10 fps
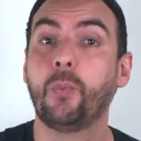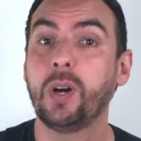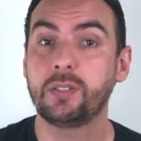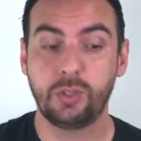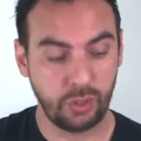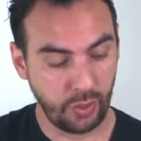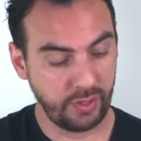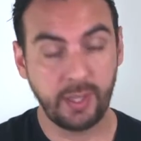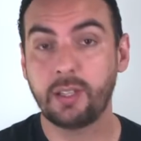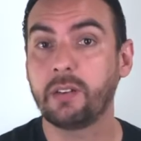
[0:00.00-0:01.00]
Once you know
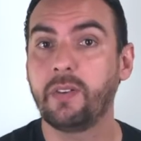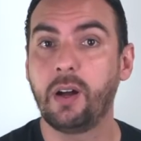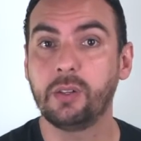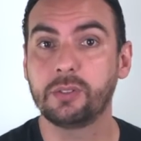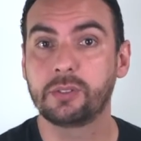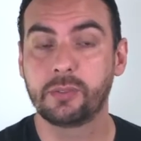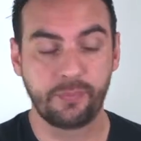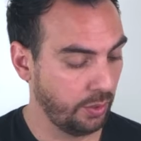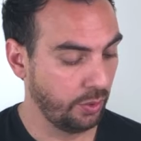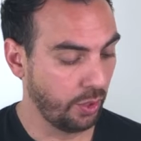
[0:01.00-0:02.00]
the intervals,
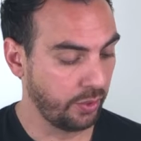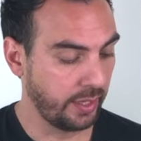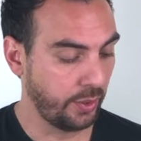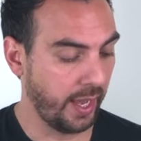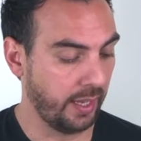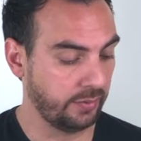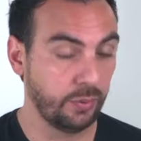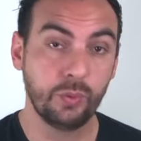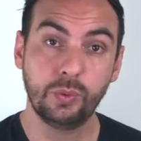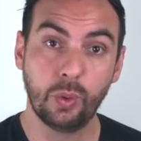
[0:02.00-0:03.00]
you know that you have
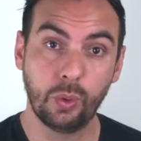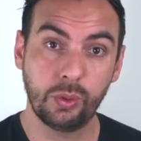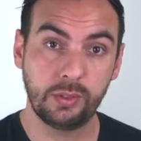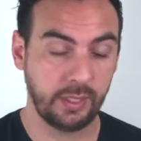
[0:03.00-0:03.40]
root,